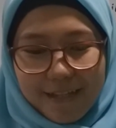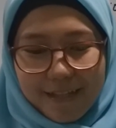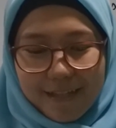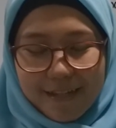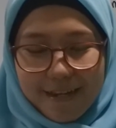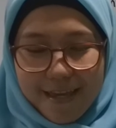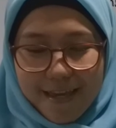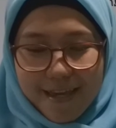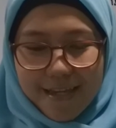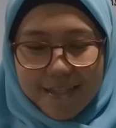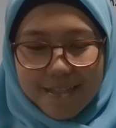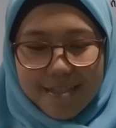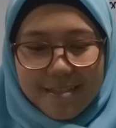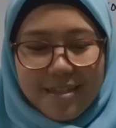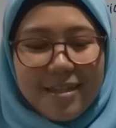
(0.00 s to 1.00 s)

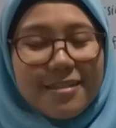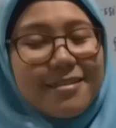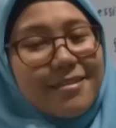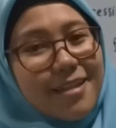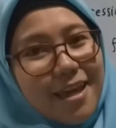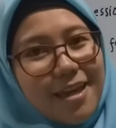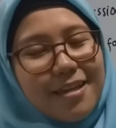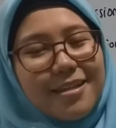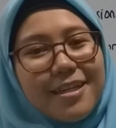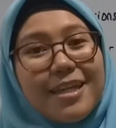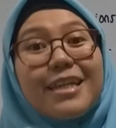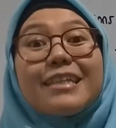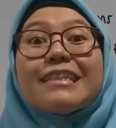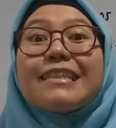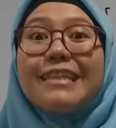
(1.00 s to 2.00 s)
Next, take
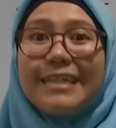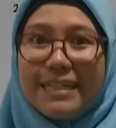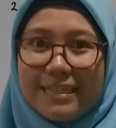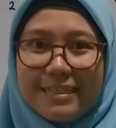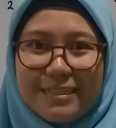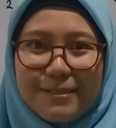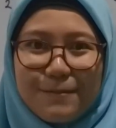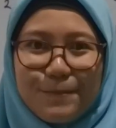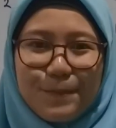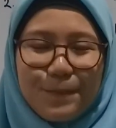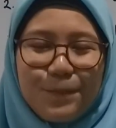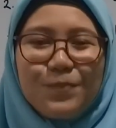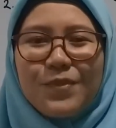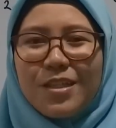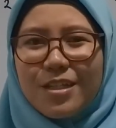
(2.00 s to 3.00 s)
it in.
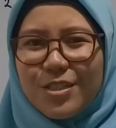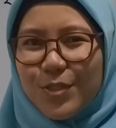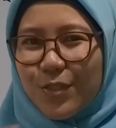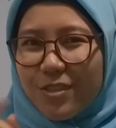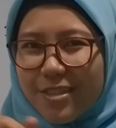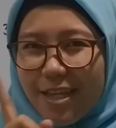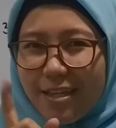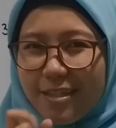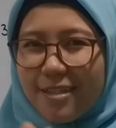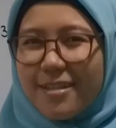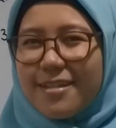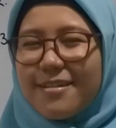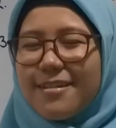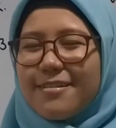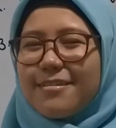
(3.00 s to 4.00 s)
So take it
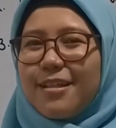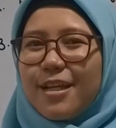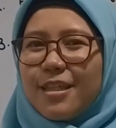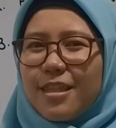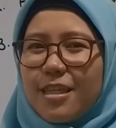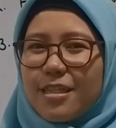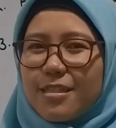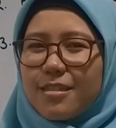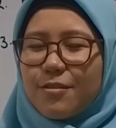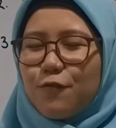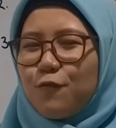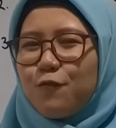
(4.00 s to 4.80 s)
in is like this.